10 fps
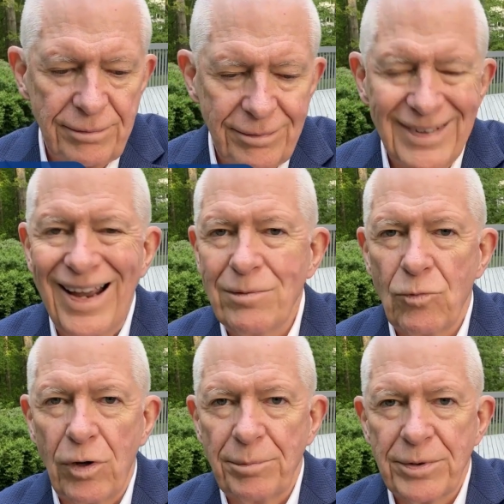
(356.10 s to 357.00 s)
time
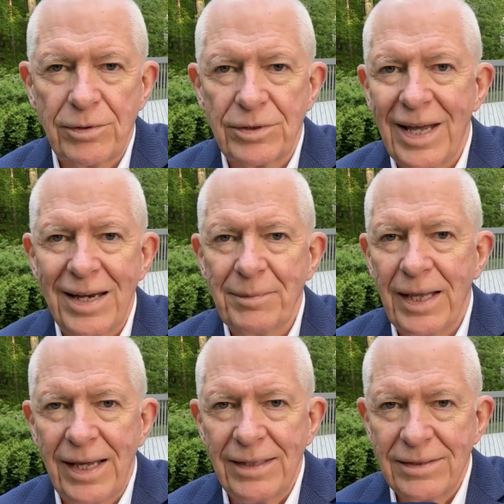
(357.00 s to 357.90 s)
warps, those
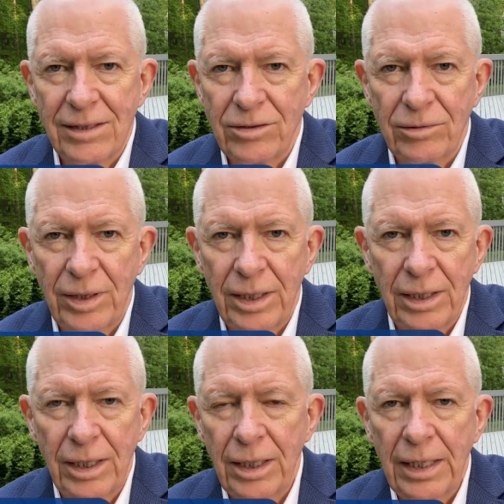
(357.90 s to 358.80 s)
timelines that you're in,
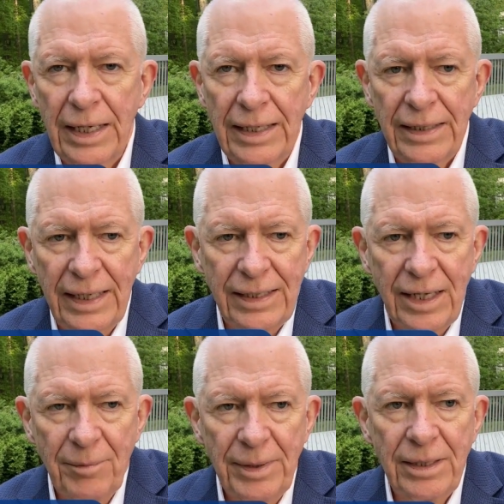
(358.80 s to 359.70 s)
and
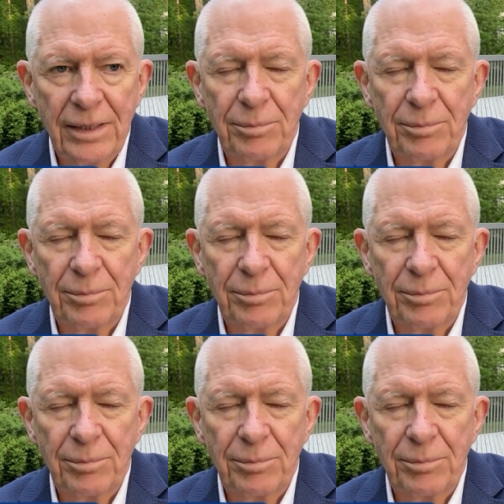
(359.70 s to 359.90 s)
come into the